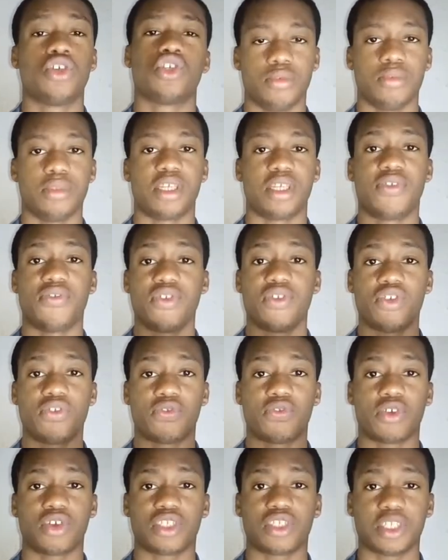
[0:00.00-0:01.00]
I'll be giving you
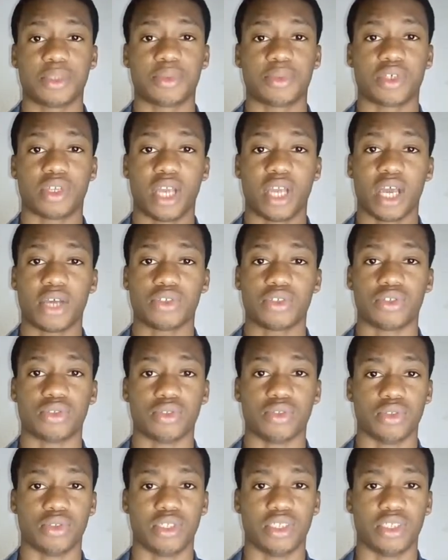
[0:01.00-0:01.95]
4 tips on how to